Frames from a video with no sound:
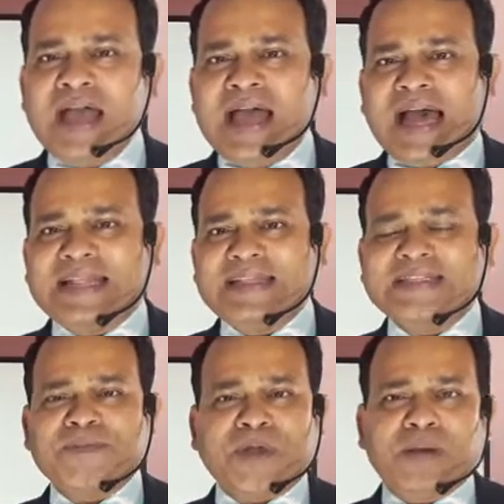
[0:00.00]
and
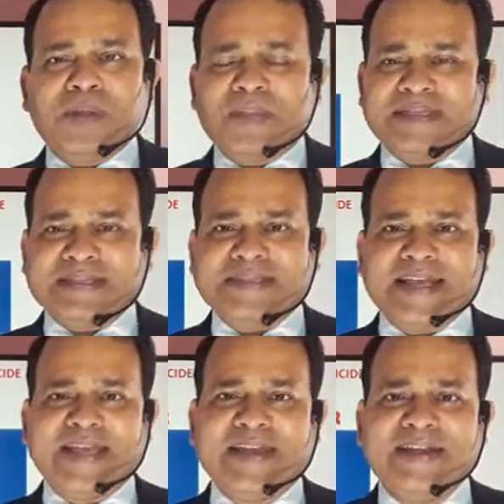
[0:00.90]
this problem as I
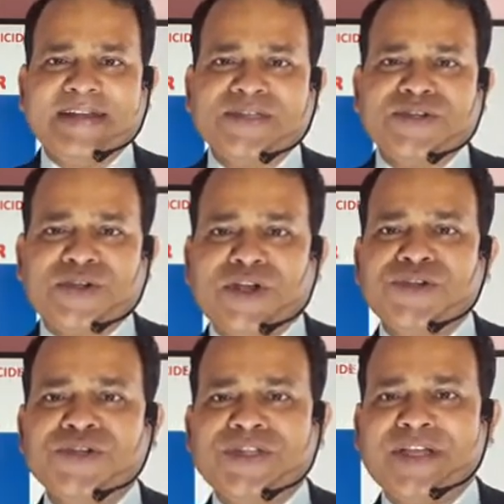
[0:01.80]
said it is not
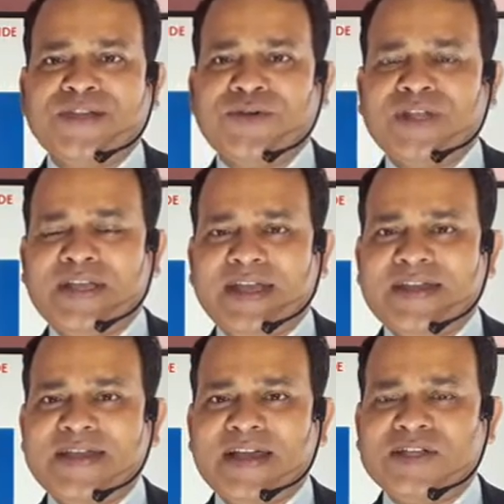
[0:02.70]
with
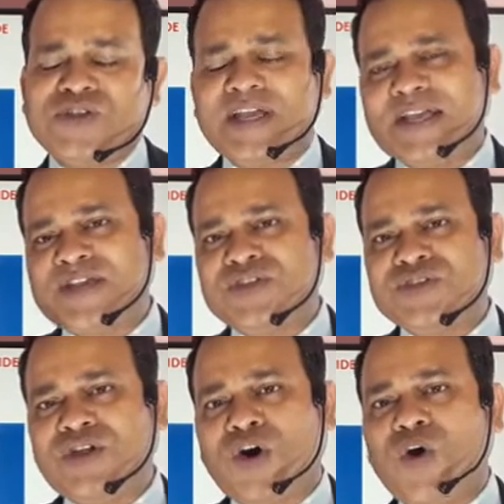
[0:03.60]
India actually it is
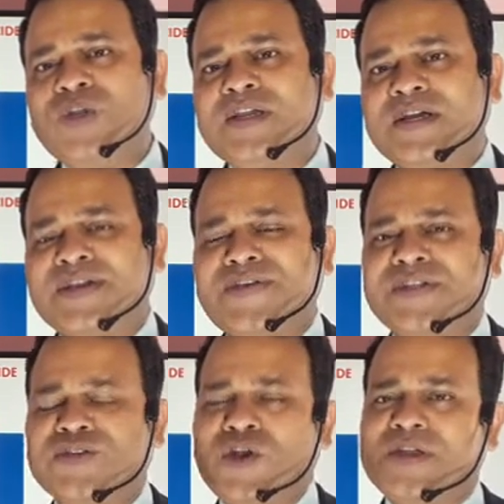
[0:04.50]
with all the
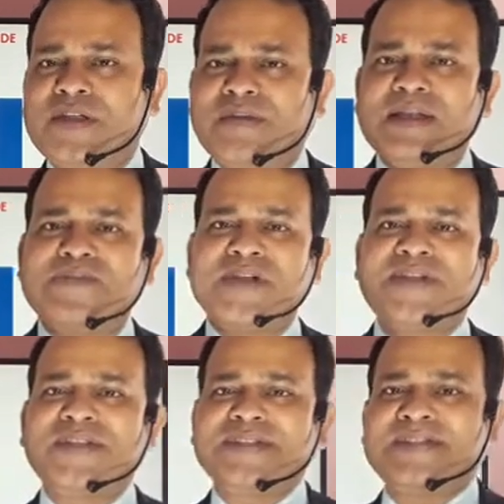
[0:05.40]
countries all developed
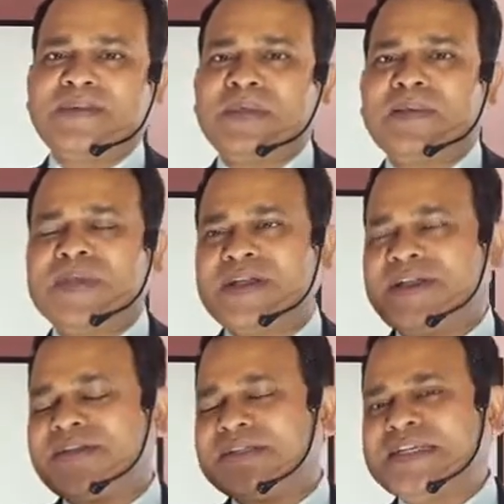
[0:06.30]
countries developing
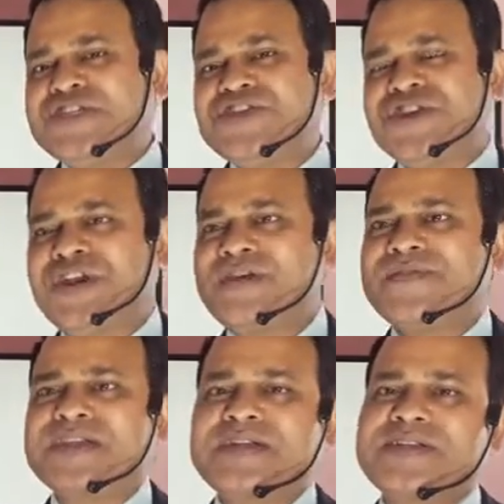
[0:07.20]
countries each and
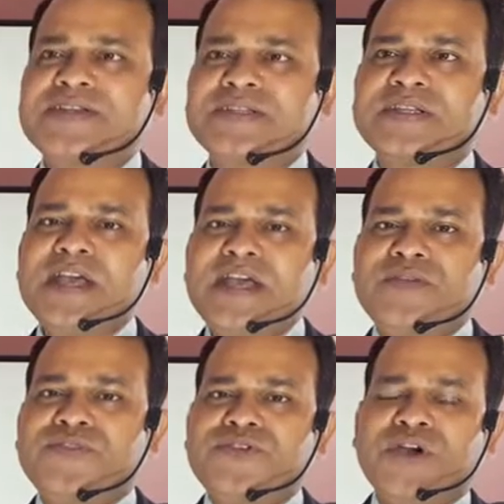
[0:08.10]
every countries
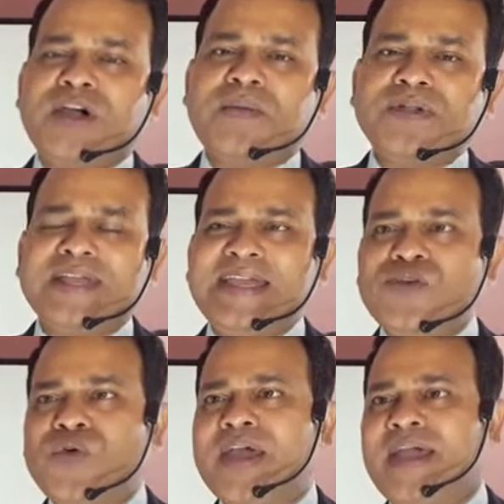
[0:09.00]
if we talk about the
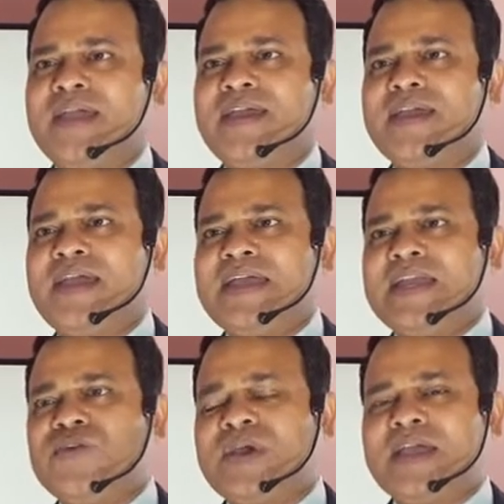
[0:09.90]
UK
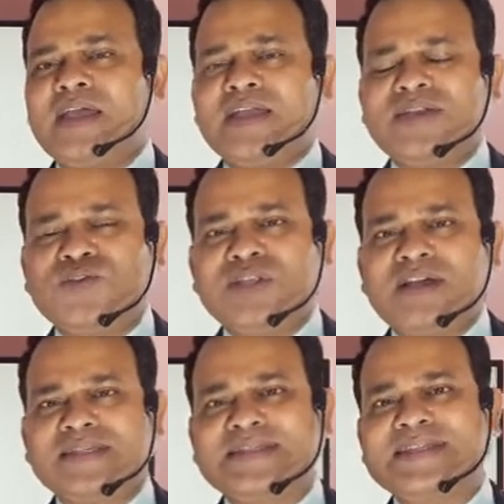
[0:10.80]
in UK, in
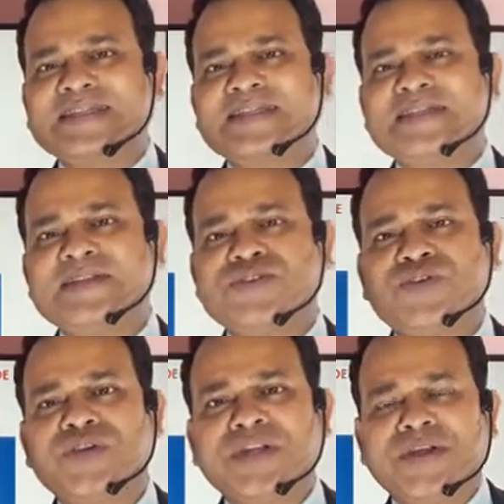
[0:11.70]
2016, the
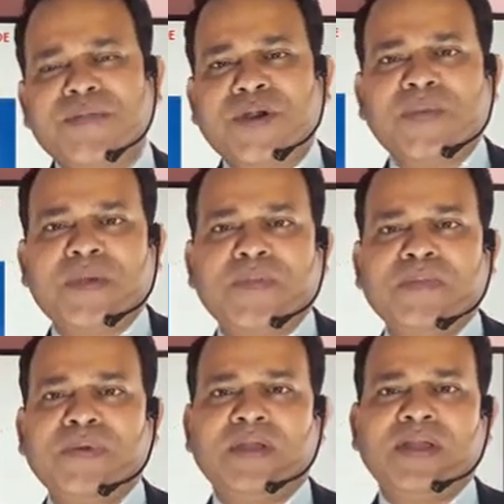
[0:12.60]
total number of the
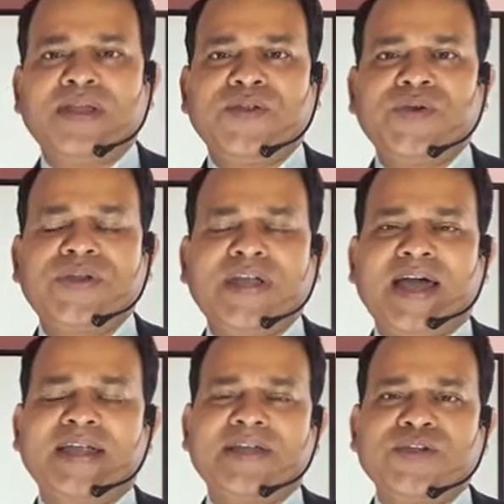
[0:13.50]
people you know
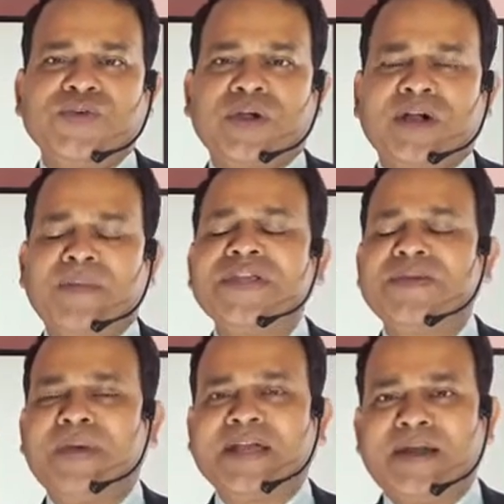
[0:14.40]
died due uh,
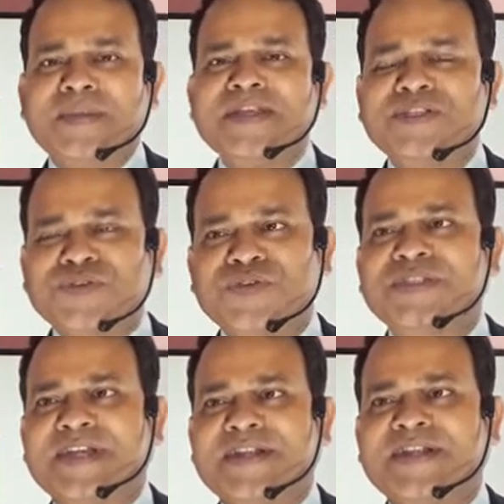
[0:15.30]
committing by committing
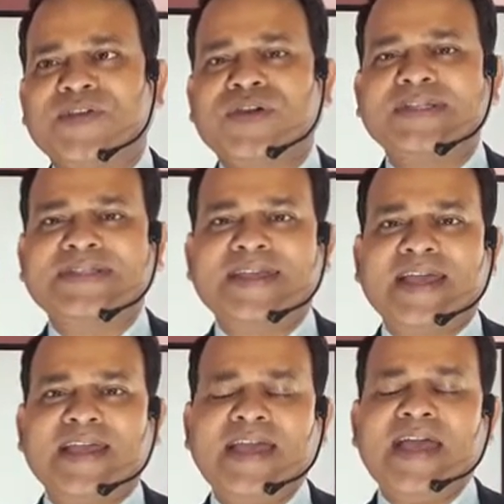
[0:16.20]
suicide, rather you can
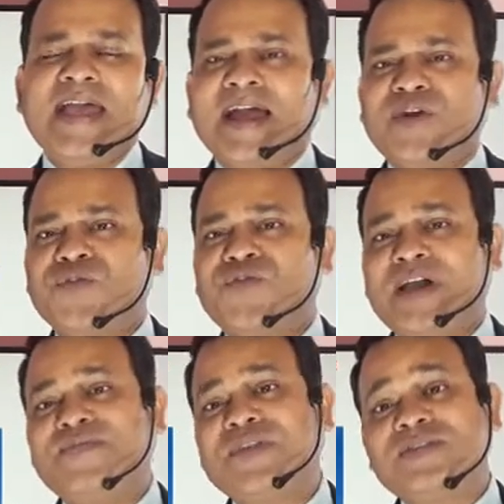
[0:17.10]
say, around
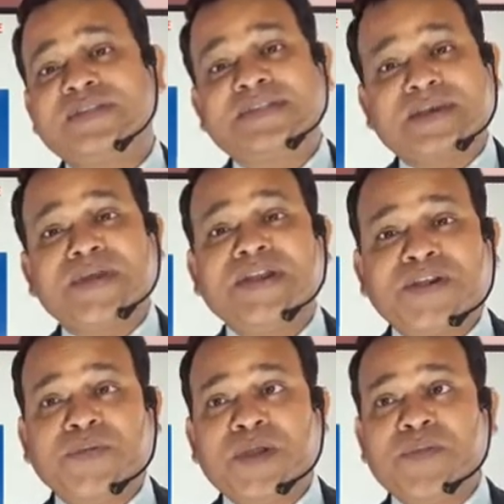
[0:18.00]

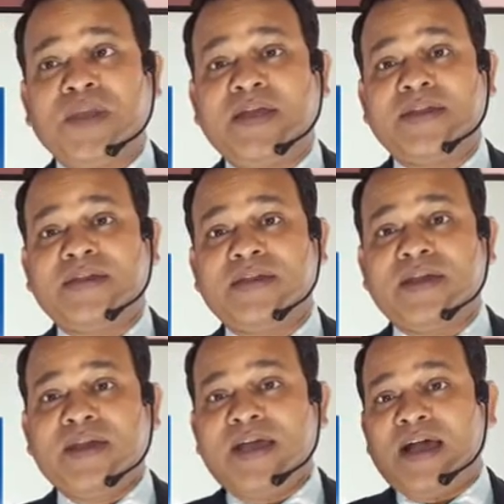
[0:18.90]
5,700 people, and
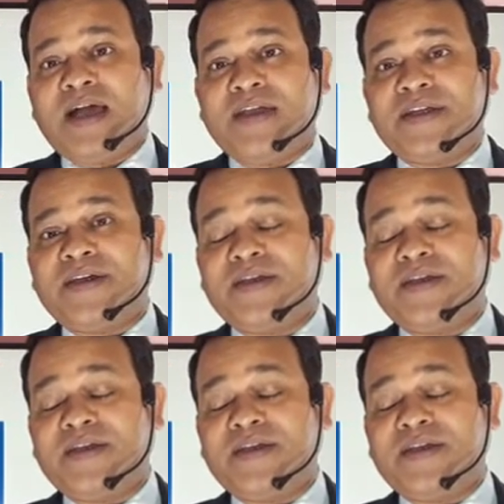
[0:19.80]
and